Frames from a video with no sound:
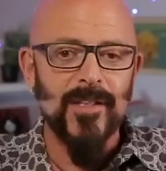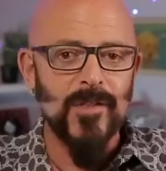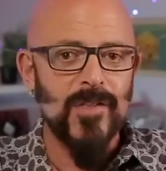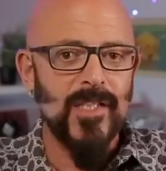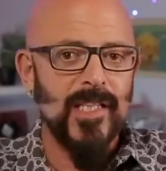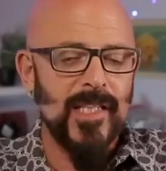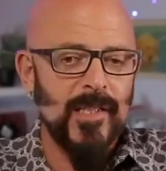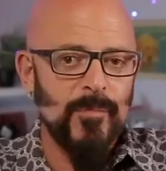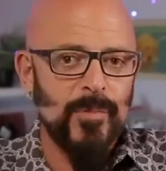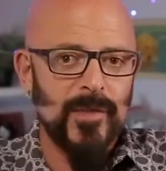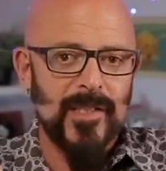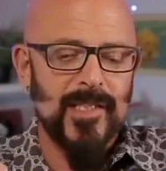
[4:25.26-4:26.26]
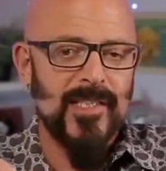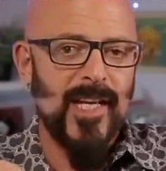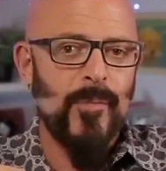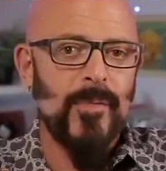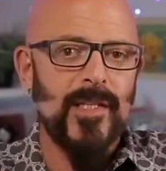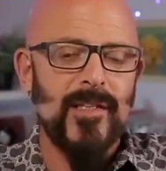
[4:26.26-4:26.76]
energy input that's
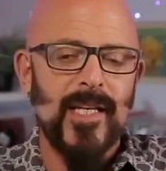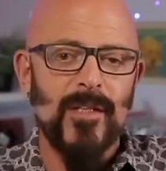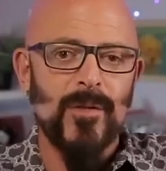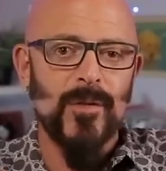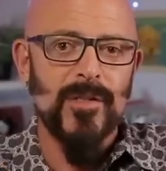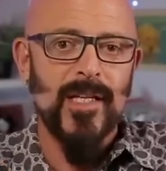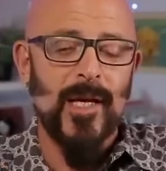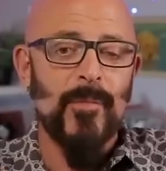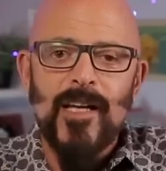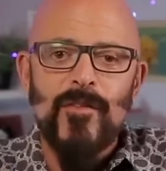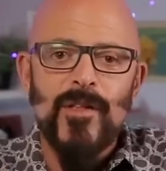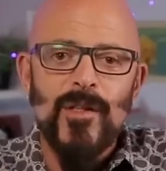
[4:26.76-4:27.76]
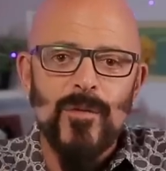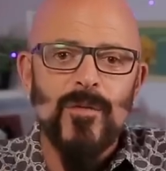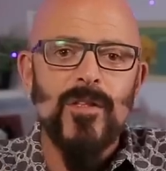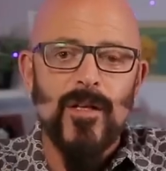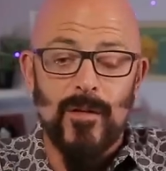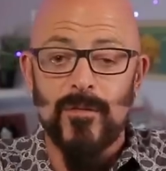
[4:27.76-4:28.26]
happening that whole time. If you
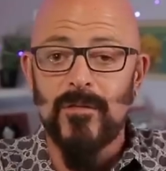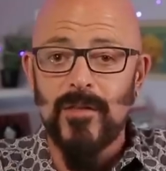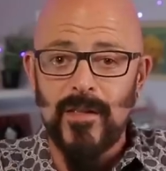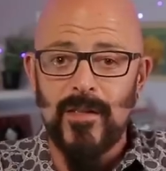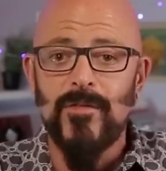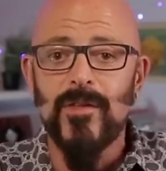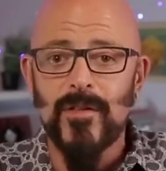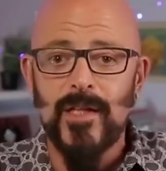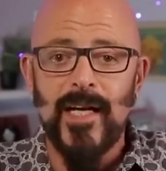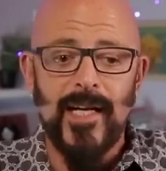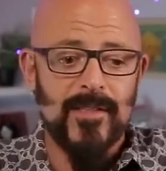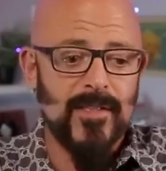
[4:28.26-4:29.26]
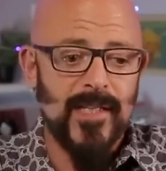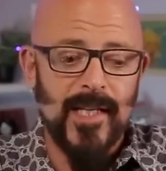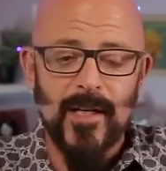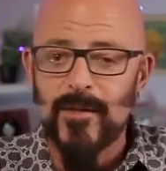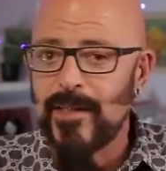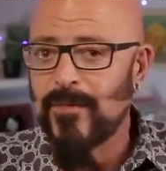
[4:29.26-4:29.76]
don't give your cats an
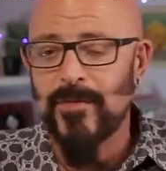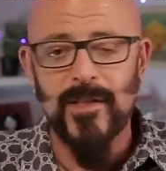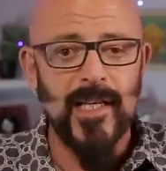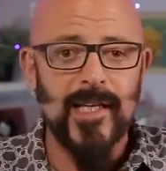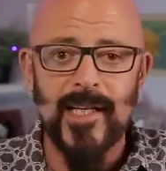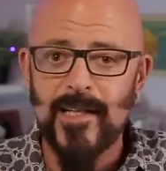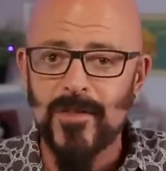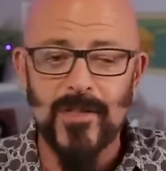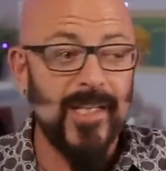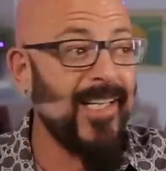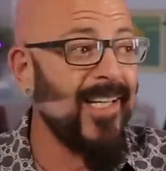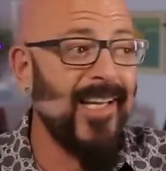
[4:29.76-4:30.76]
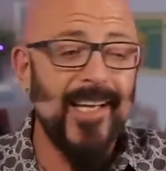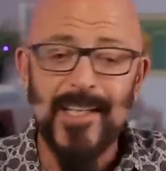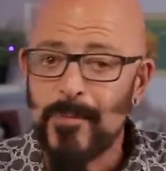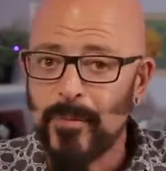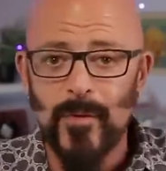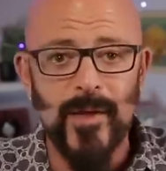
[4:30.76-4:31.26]
outlet for that energy at
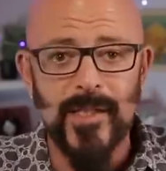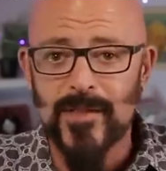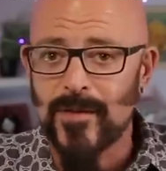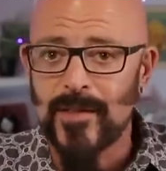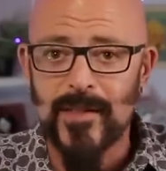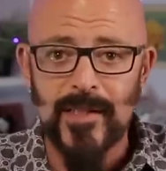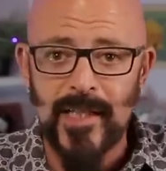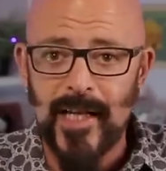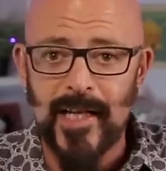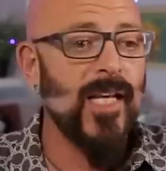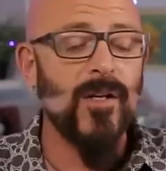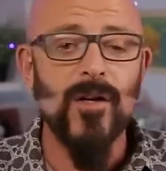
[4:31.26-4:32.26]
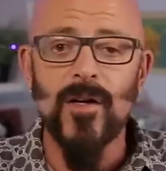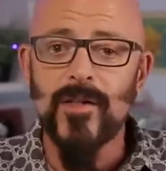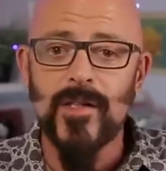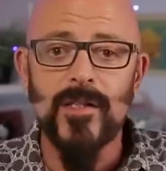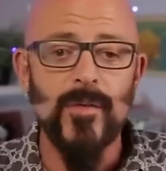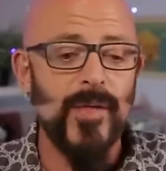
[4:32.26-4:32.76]
any point during the day, and all
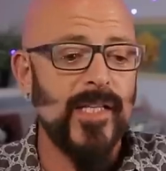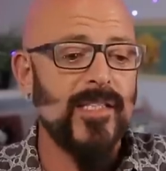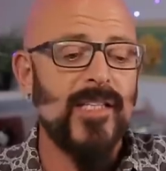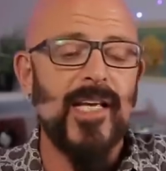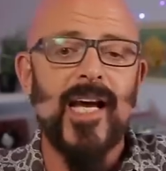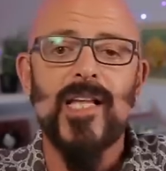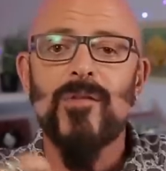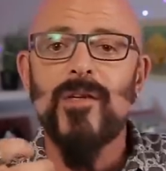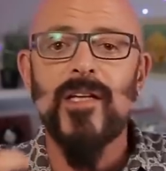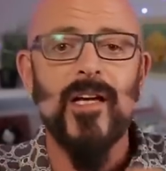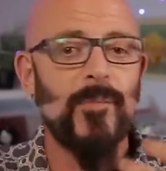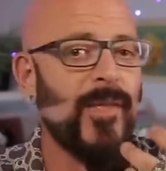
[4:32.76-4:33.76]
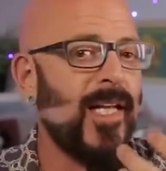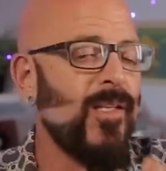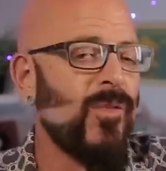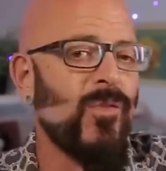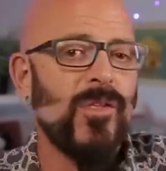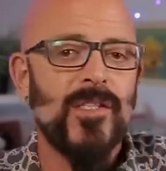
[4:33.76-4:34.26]
they're doing is gathering up that
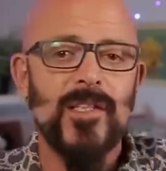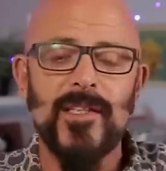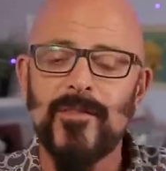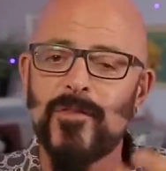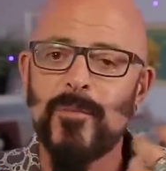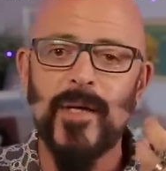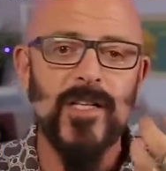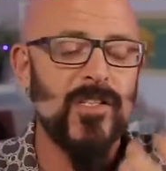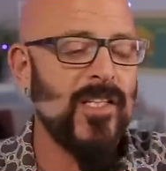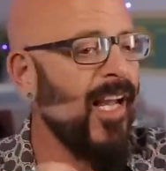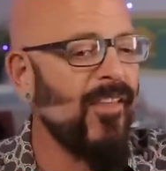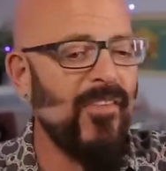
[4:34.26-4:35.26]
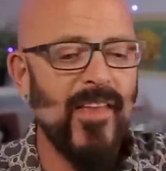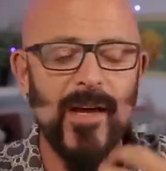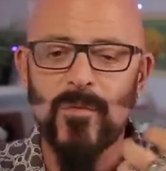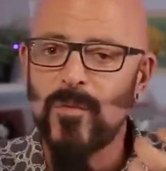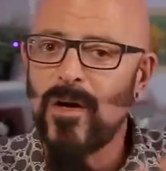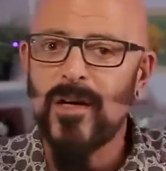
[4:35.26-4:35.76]
nutritional information and
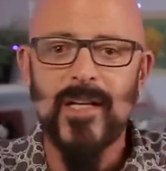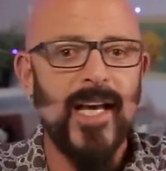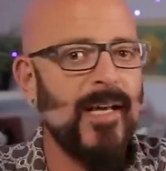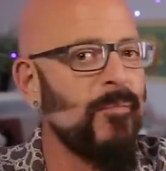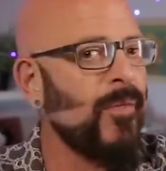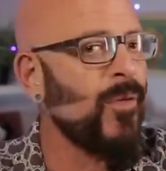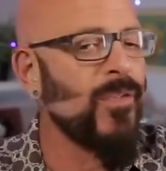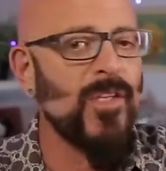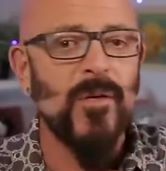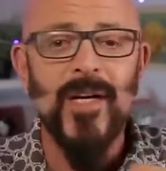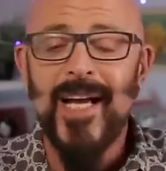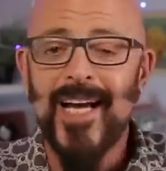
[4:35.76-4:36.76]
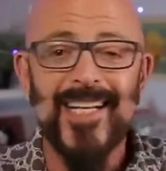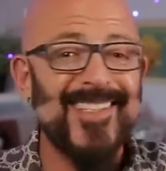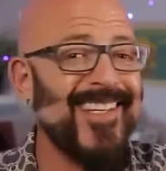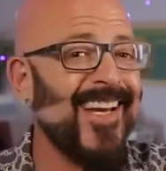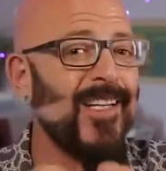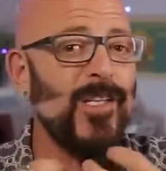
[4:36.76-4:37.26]
that raw cat mojo, and
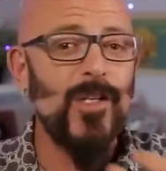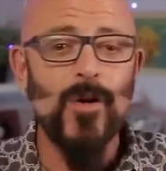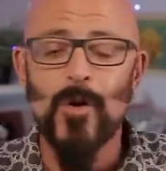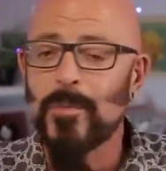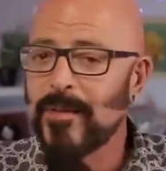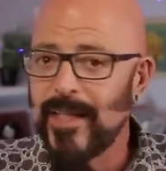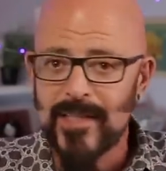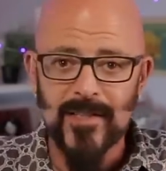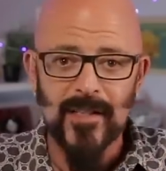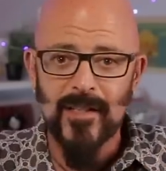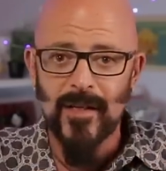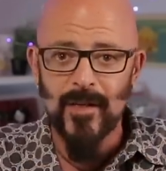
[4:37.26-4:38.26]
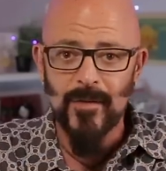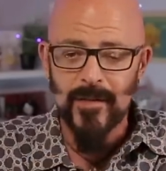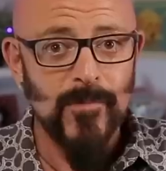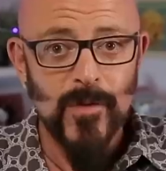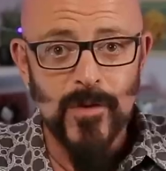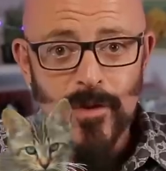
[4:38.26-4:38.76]
it's got no place to
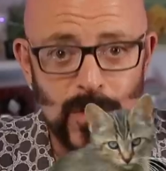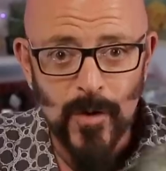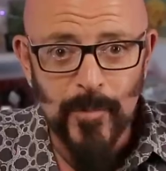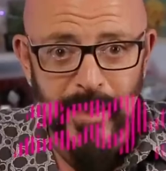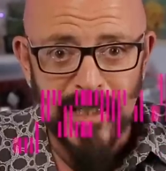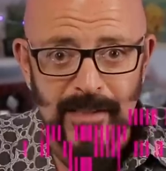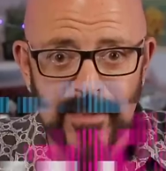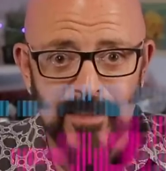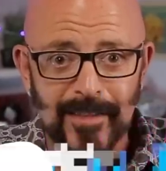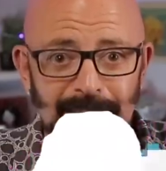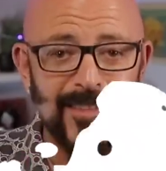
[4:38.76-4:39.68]
go, Zoomies.